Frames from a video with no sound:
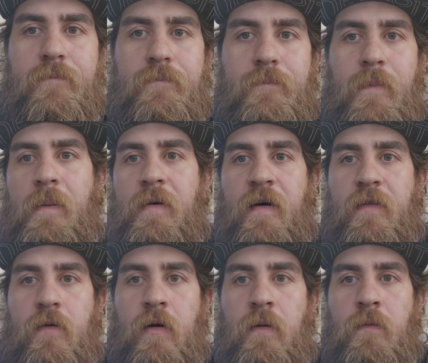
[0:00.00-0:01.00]
Maybe not
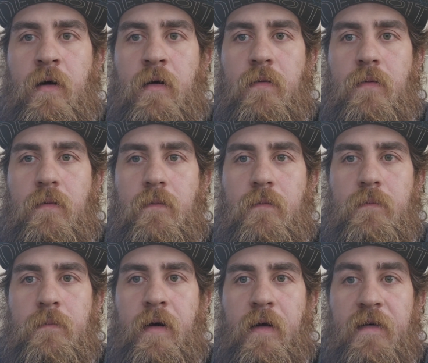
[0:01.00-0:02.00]
the grade 1,
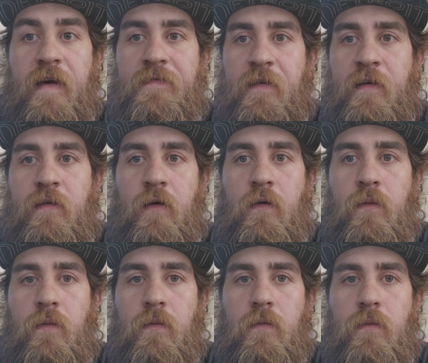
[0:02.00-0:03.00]
but definitely
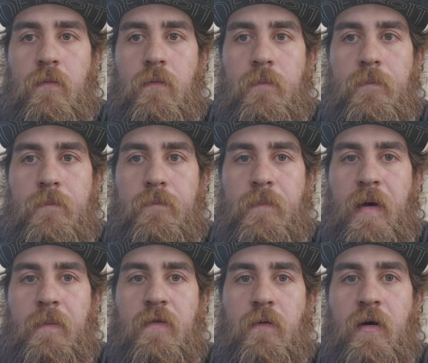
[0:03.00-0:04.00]
2,
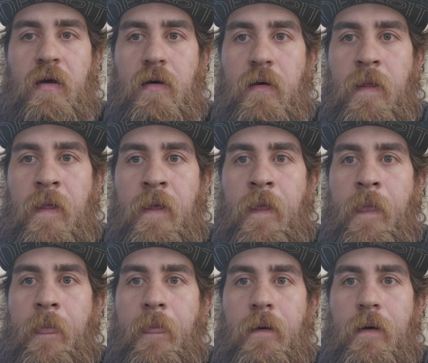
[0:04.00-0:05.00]
maybe 3.
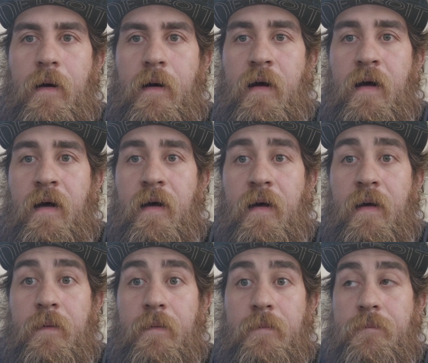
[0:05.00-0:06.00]

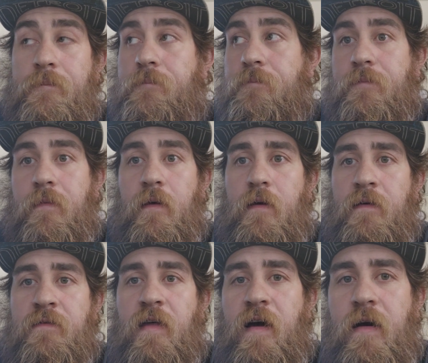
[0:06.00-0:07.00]
Even
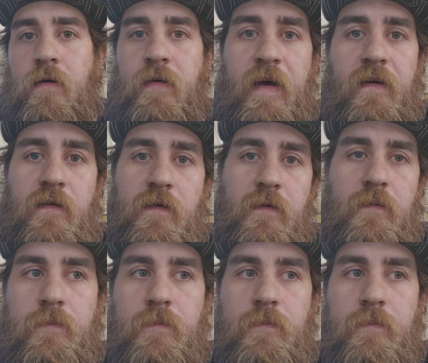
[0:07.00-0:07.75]
the higher tests,